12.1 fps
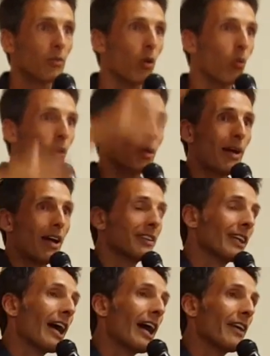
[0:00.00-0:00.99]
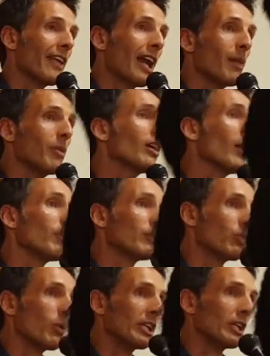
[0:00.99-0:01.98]
well, what about the guy that I become
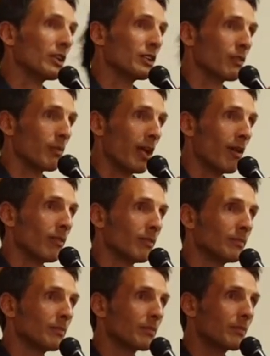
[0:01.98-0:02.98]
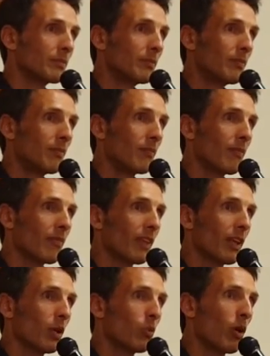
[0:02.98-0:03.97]
20 years from now?
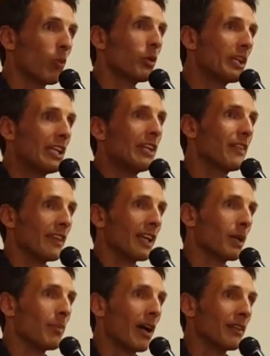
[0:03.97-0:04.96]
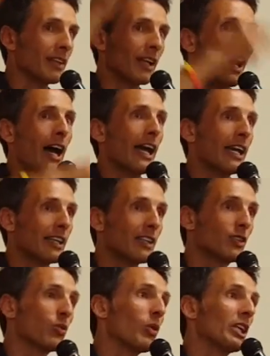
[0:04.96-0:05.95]
What will he think about the
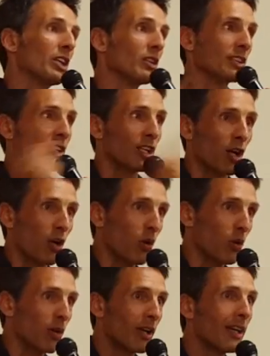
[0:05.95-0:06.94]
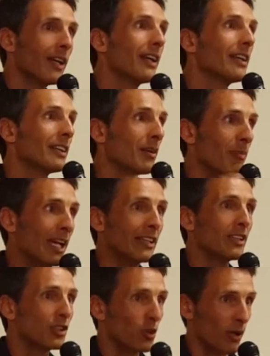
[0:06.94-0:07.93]
guy 20 years ago that
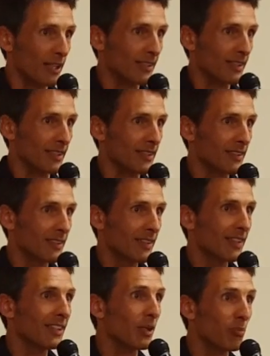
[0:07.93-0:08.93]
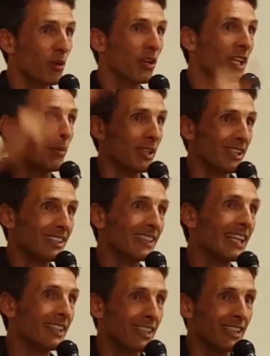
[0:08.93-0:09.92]
made the choices that put him in the
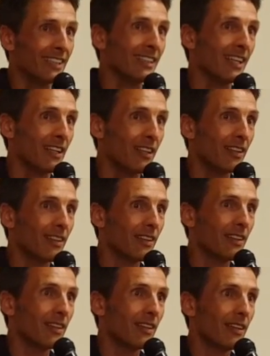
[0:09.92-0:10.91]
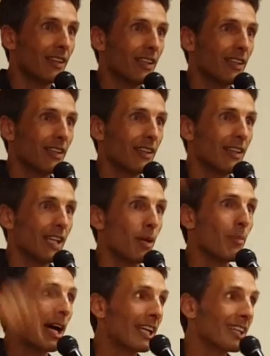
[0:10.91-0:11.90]
state that he's in?
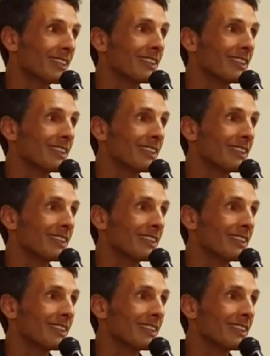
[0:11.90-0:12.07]
Am I going